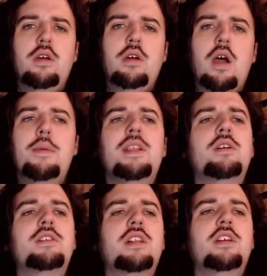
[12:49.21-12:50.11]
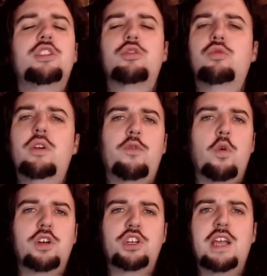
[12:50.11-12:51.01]
I mean, there was at least 3 or
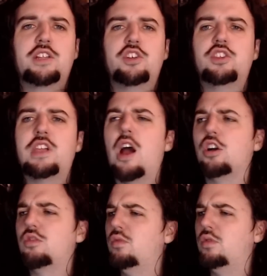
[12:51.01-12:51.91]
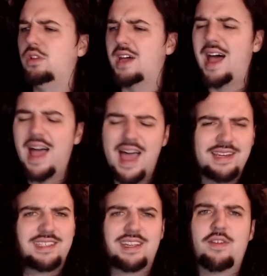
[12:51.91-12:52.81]
4 chances that are the
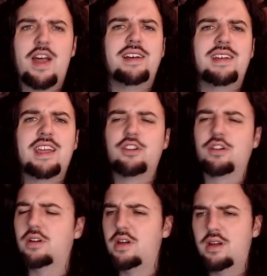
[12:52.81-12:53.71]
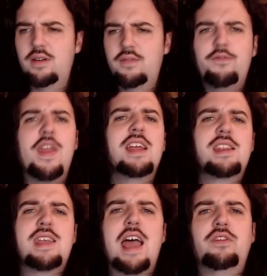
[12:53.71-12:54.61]
highest of high danger.
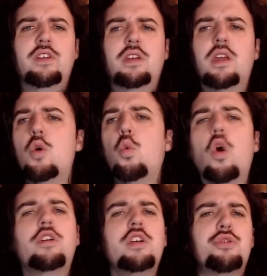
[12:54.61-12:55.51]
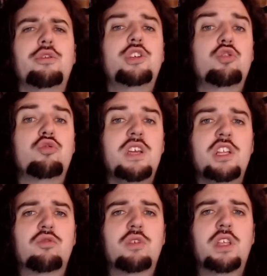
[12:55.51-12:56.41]
Fantastic. Working through
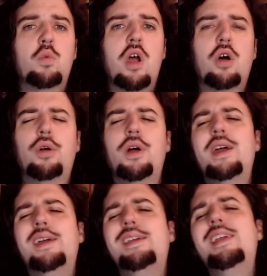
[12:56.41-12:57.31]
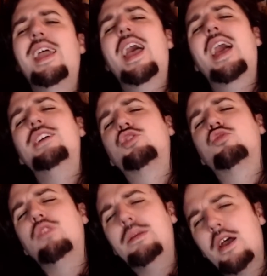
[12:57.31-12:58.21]
screens really well. Yeah, his
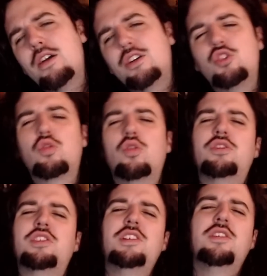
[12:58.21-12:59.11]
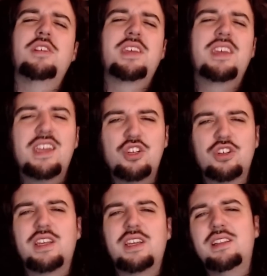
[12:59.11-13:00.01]
rebound control still
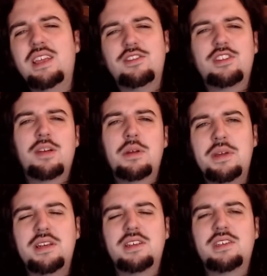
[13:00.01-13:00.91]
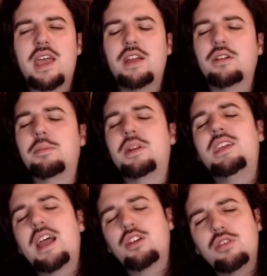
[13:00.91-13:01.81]
occasionally leaves something to be desired, but he
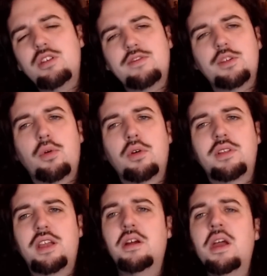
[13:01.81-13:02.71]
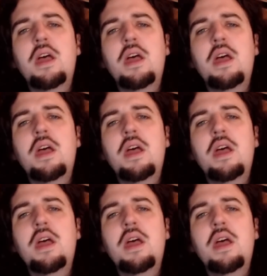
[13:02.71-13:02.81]
got good enough support there.